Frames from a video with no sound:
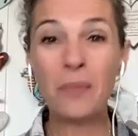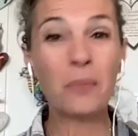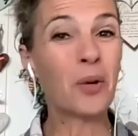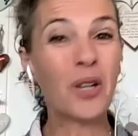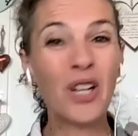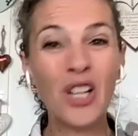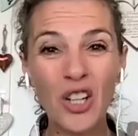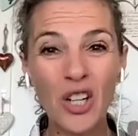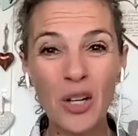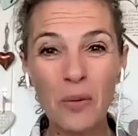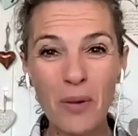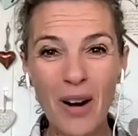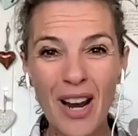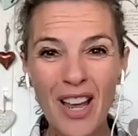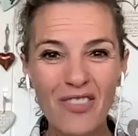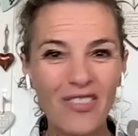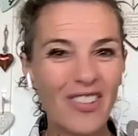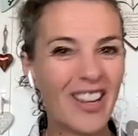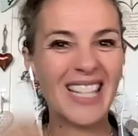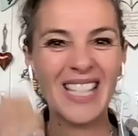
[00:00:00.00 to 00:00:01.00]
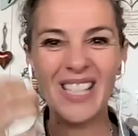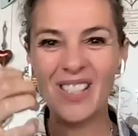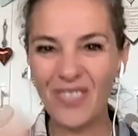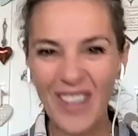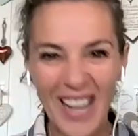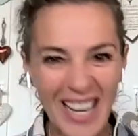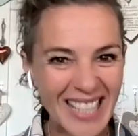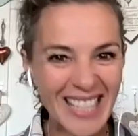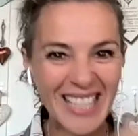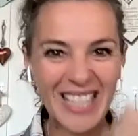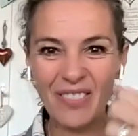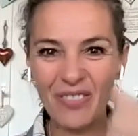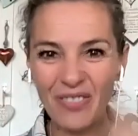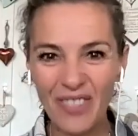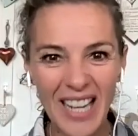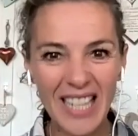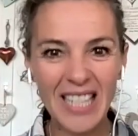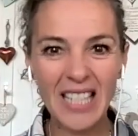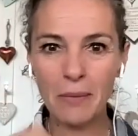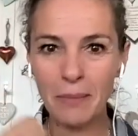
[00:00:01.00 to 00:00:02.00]
putting on a brave face, fighting,
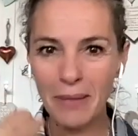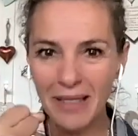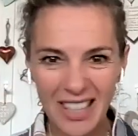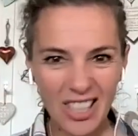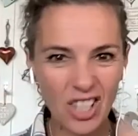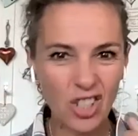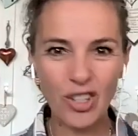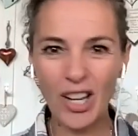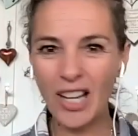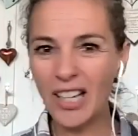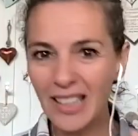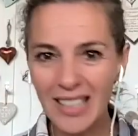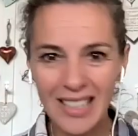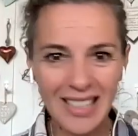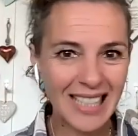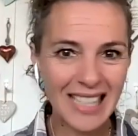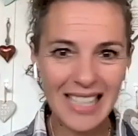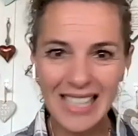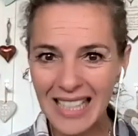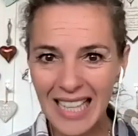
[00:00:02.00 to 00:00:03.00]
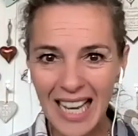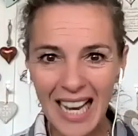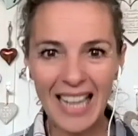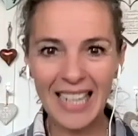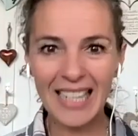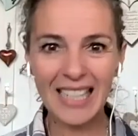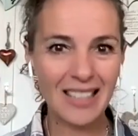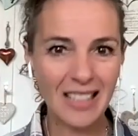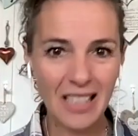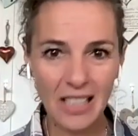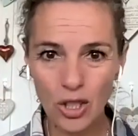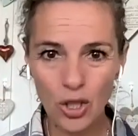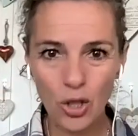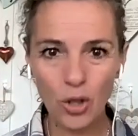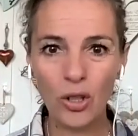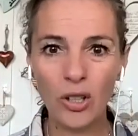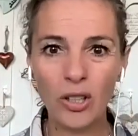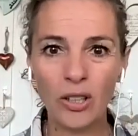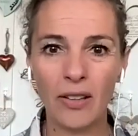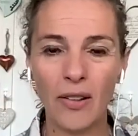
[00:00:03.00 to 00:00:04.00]
but the struggle is inside, it's
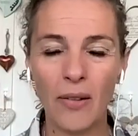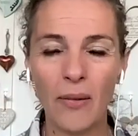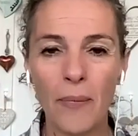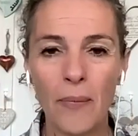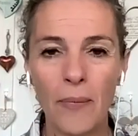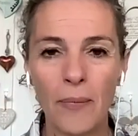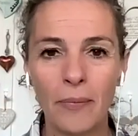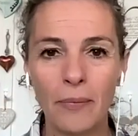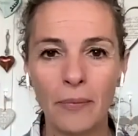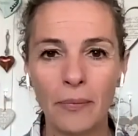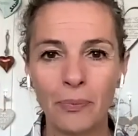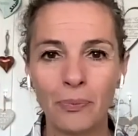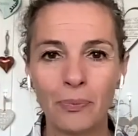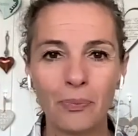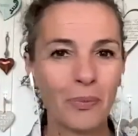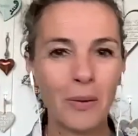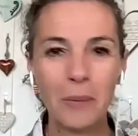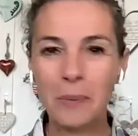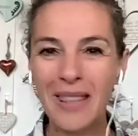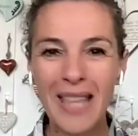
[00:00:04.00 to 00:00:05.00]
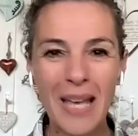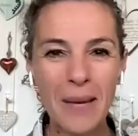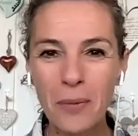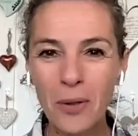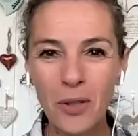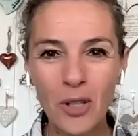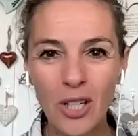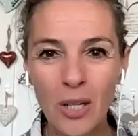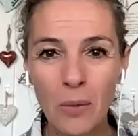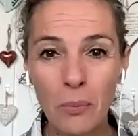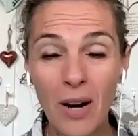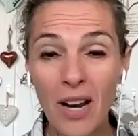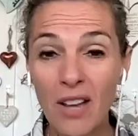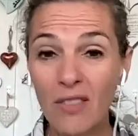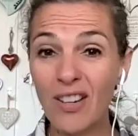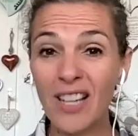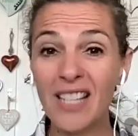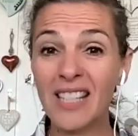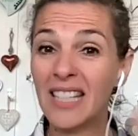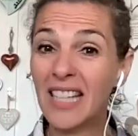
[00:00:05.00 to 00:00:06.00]
internal. But they put on a
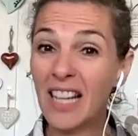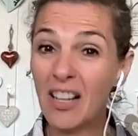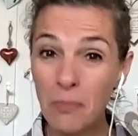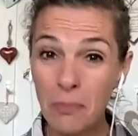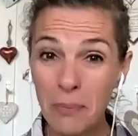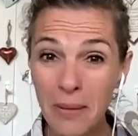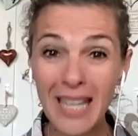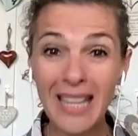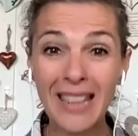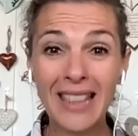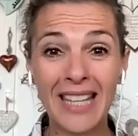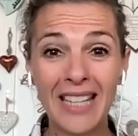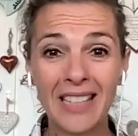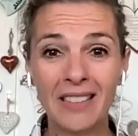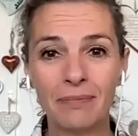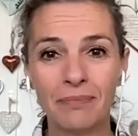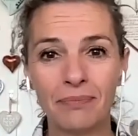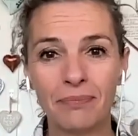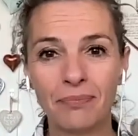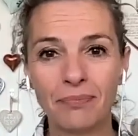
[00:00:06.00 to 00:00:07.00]
brave face, and I've been there.